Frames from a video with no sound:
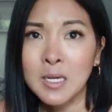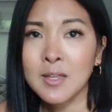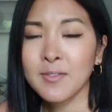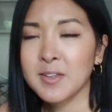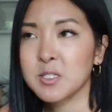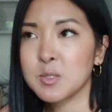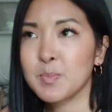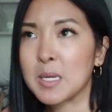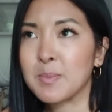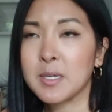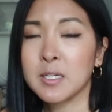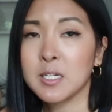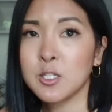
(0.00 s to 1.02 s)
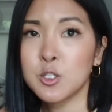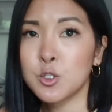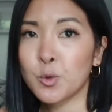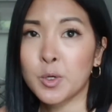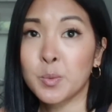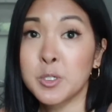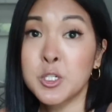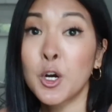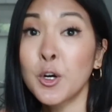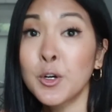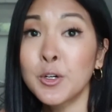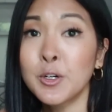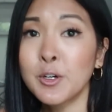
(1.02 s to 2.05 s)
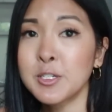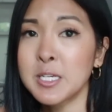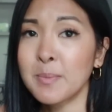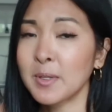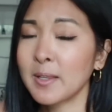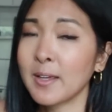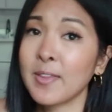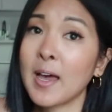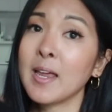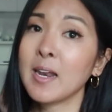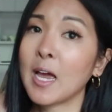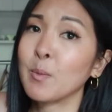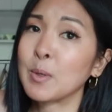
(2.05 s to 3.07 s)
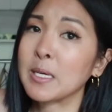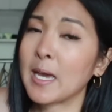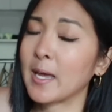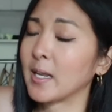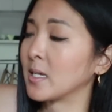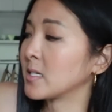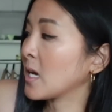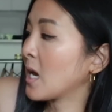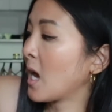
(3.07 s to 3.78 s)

that's maybe an in-store return or something like that, I would get it.